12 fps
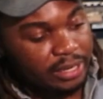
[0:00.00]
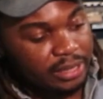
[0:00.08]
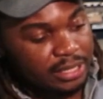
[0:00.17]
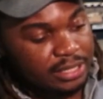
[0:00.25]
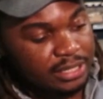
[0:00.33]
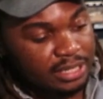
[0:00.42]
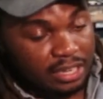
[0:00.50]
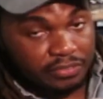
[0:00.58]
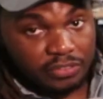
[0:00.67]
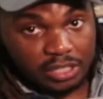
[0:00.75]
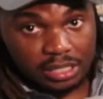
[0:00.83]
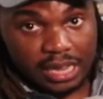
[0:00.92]
the
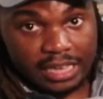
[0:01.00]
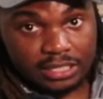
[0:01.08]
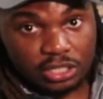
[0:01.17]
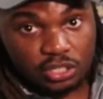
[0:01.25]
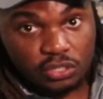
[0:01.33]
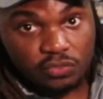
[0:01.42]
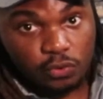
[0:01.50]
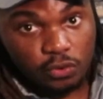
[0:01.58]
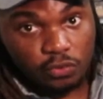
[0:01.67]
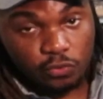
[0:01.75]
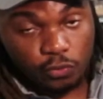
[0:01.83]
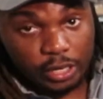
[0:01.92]
safety glasses for
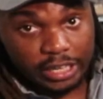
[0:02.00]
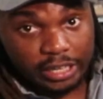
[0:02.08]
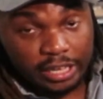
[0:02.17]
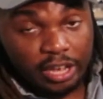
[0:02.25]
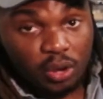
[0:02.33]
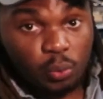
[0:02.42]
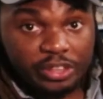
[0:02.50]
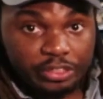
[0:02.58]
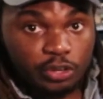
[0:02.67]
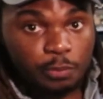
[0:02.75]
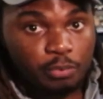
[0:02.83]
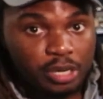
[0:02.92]
free with
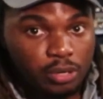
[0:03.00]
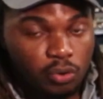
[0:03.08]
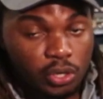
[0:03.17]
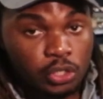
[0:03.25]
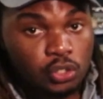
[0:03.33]
your pre-order.